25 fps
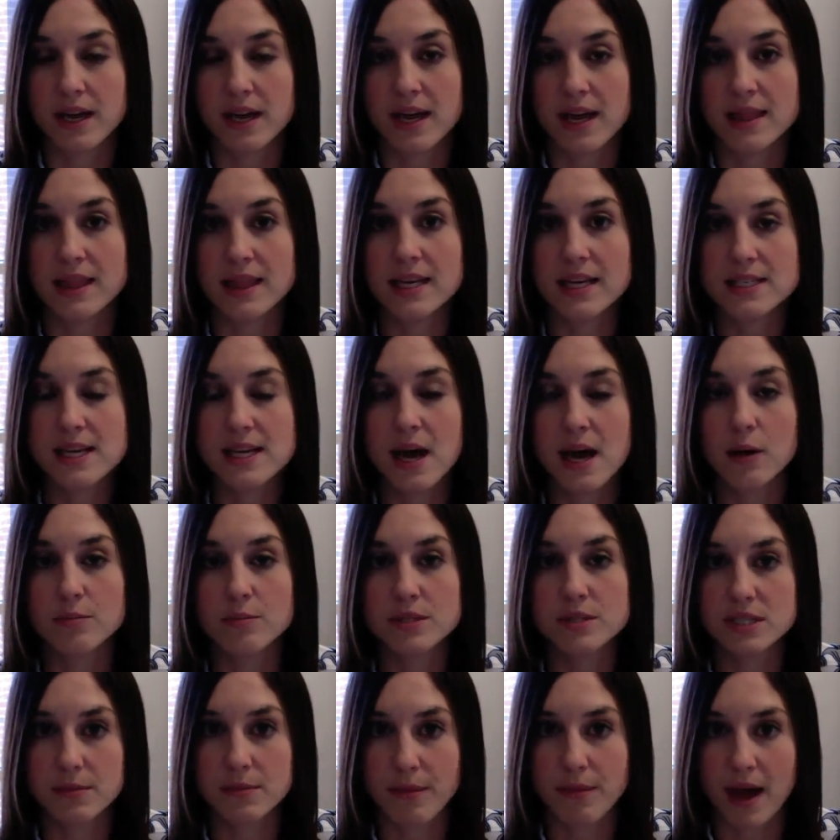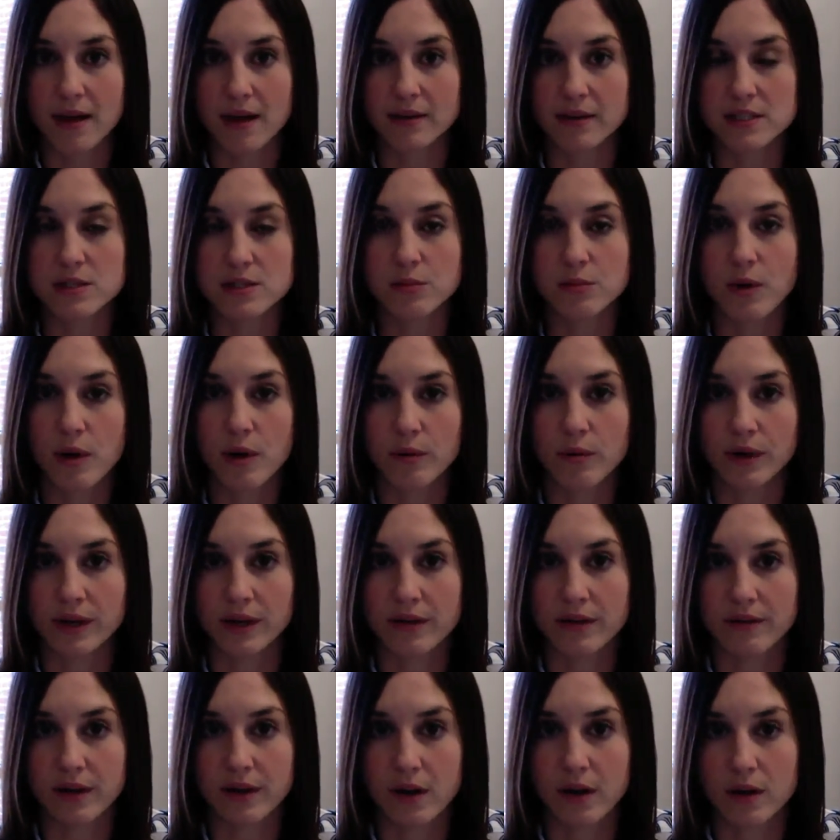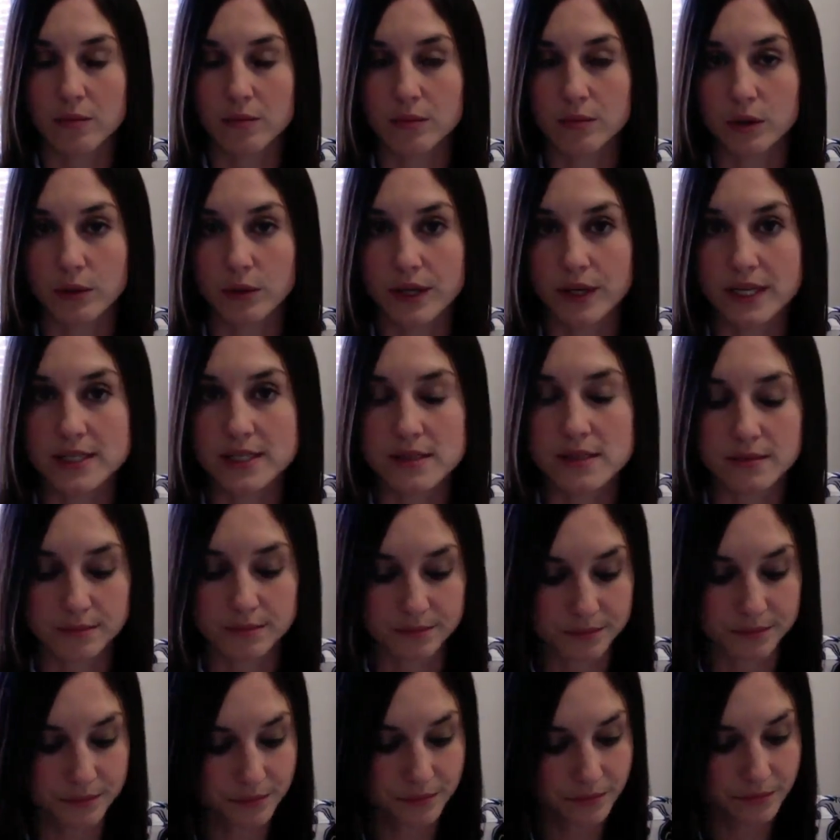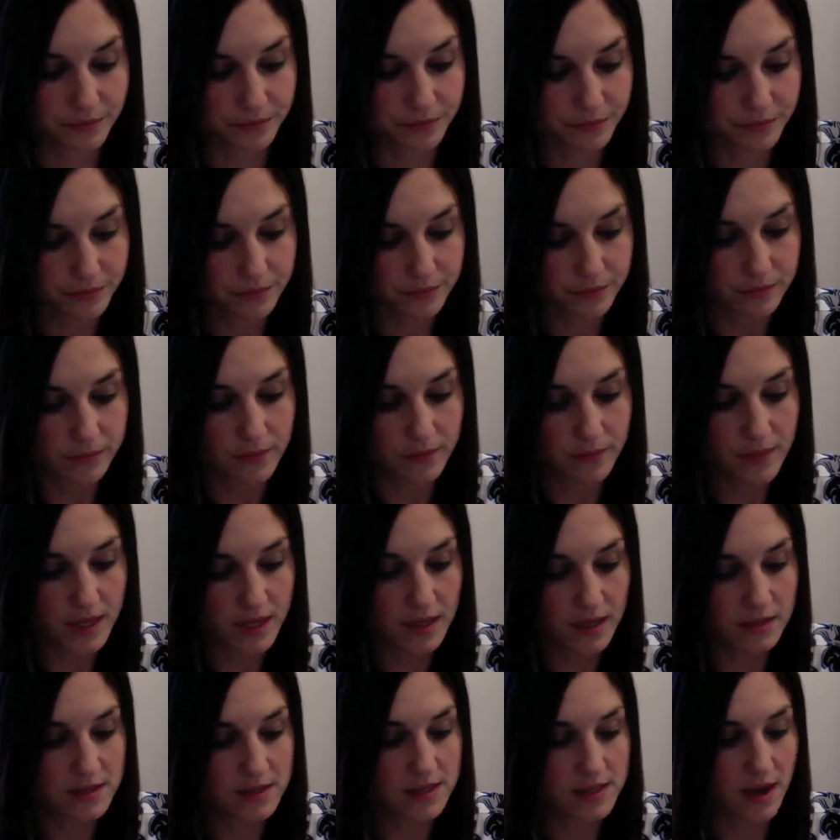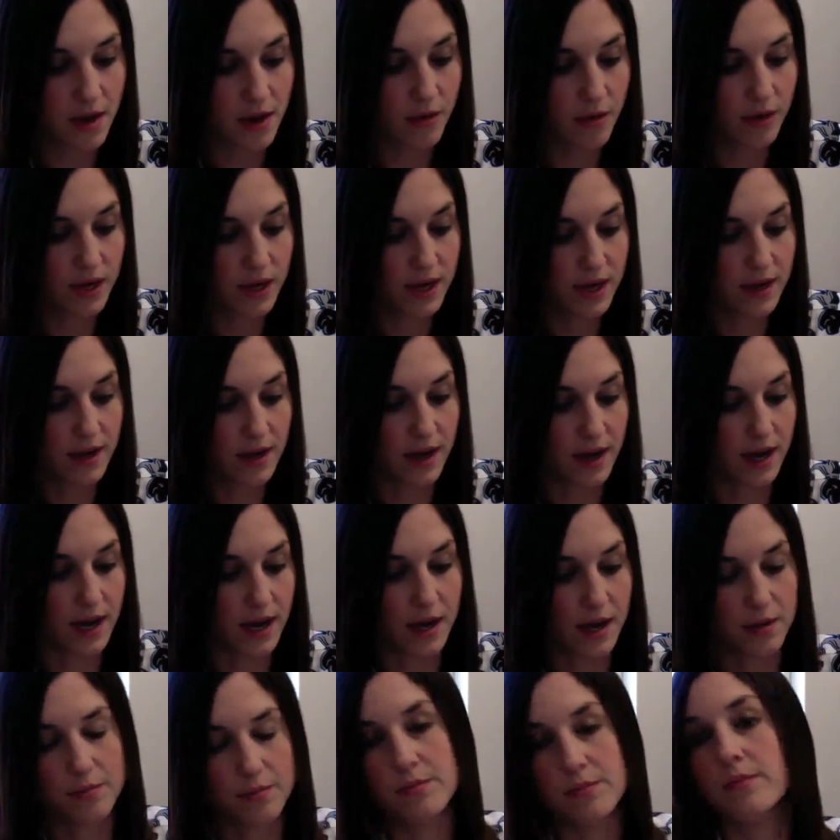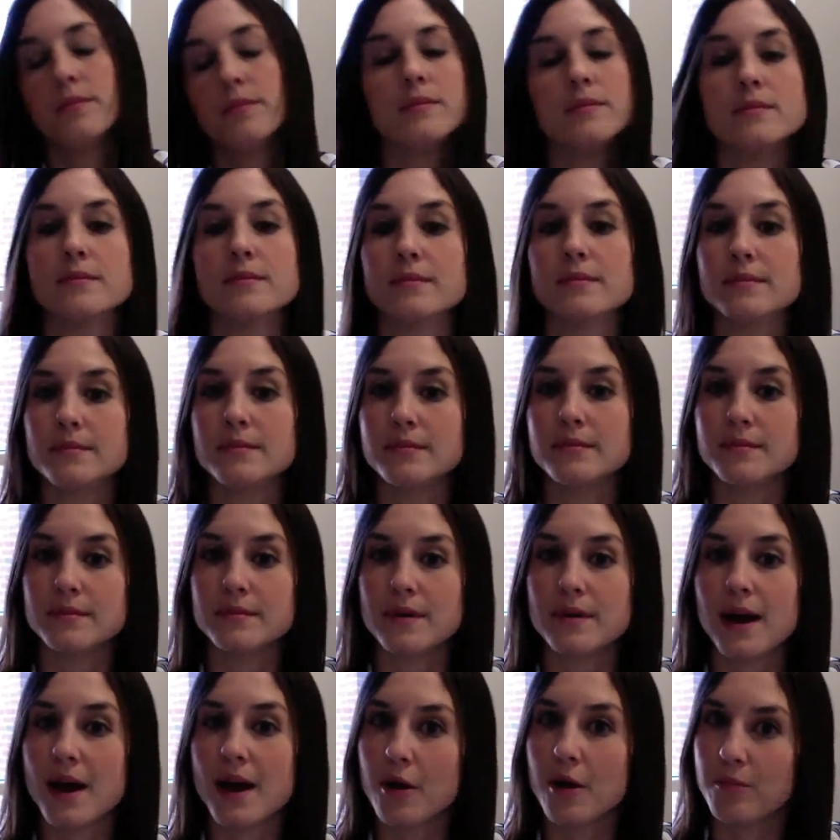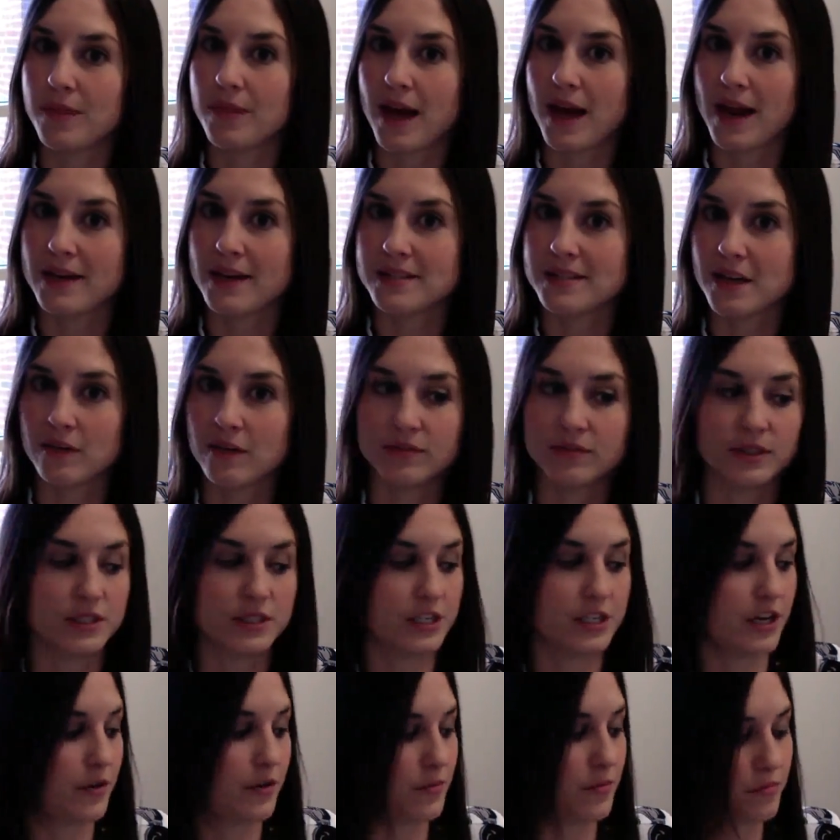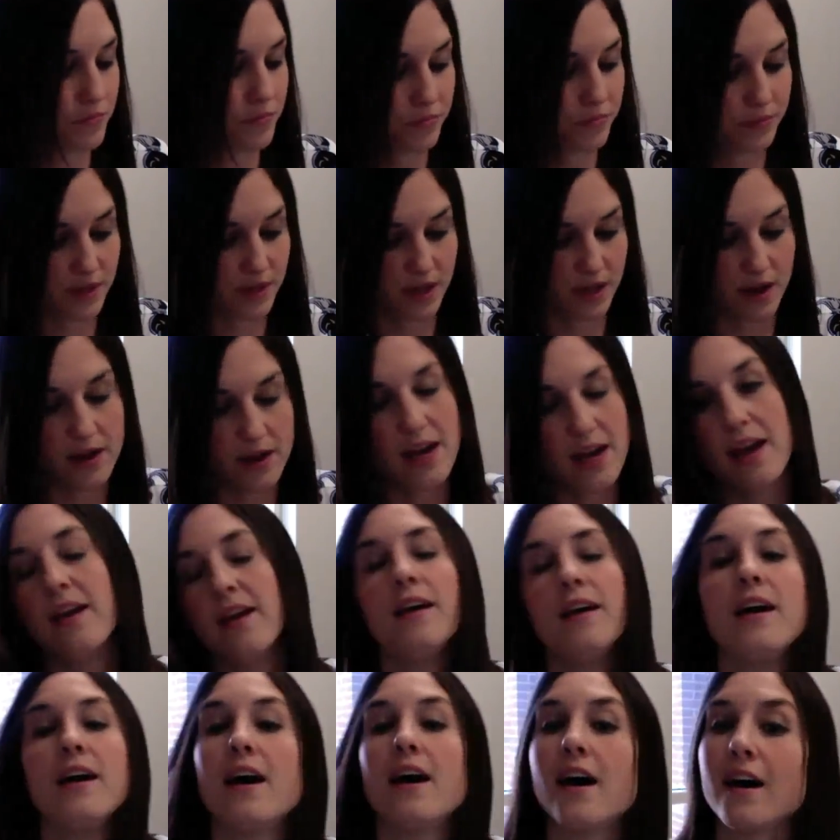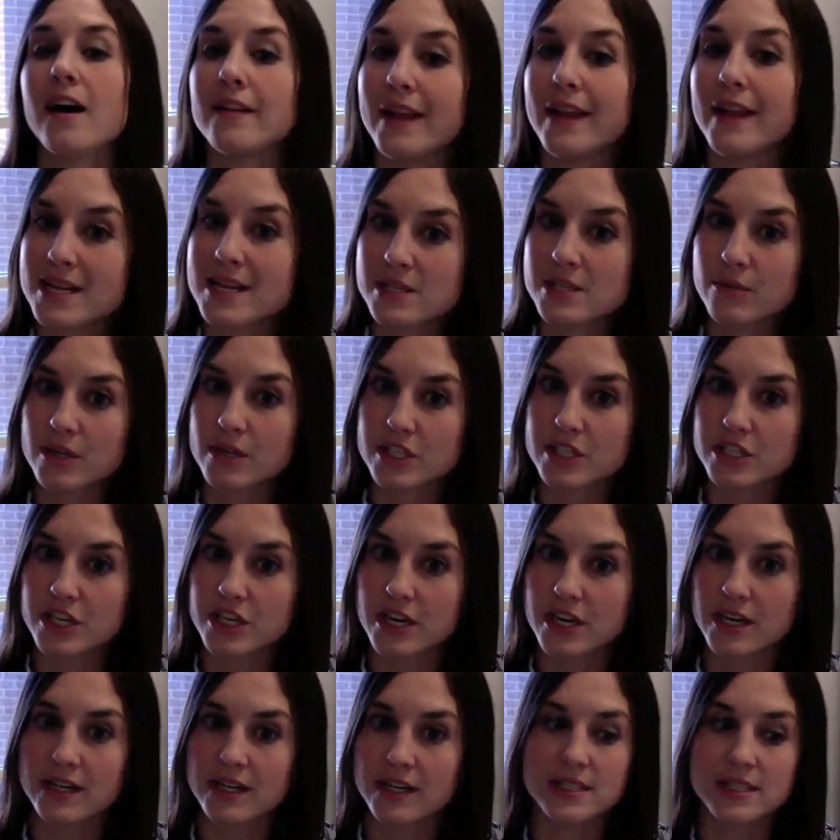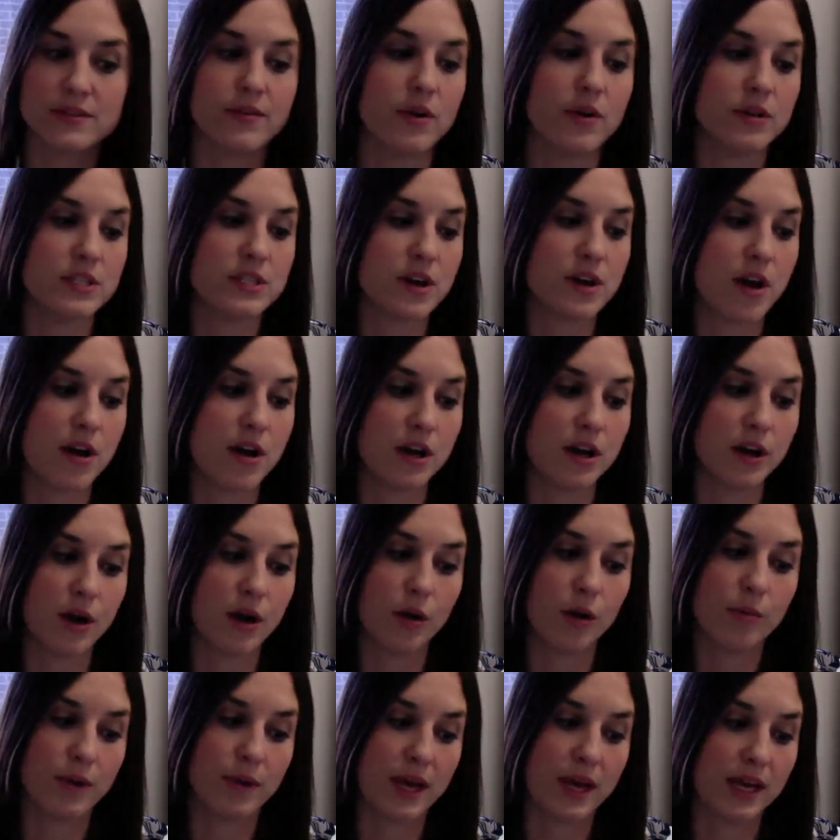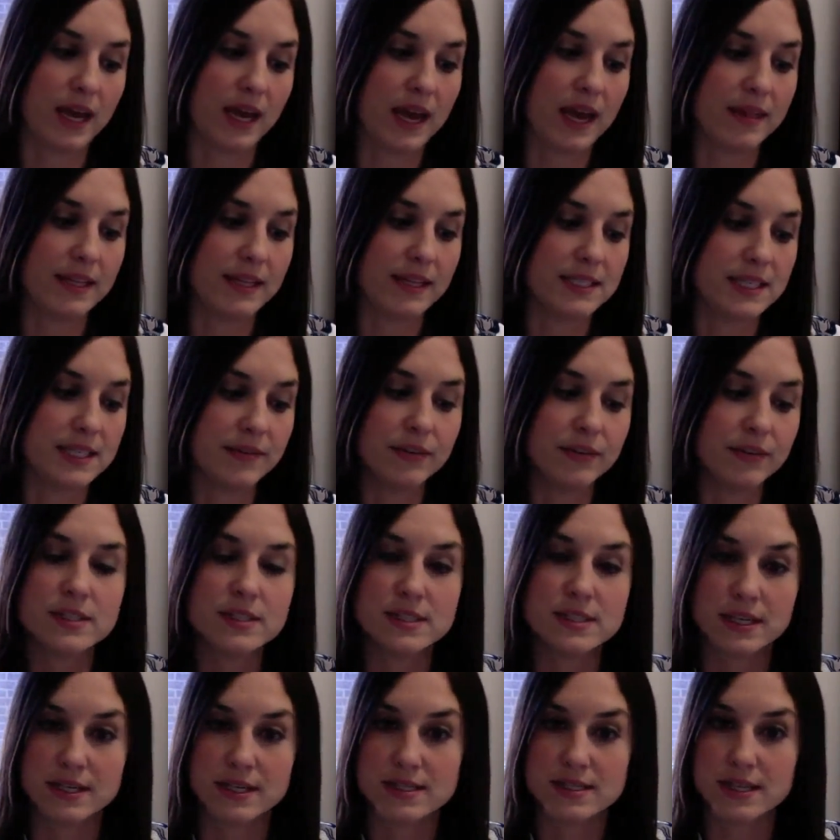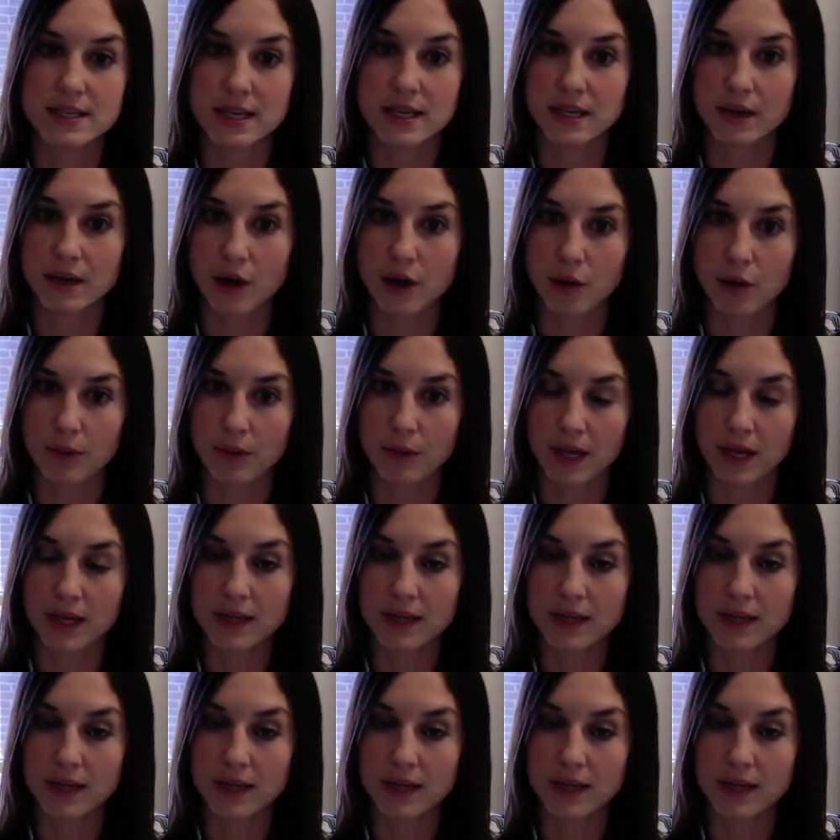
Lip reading: And this helps to balance what we're giving our employees. So I hope that is helpful to you. Okay, our last question is focused on coping and the differences in coping.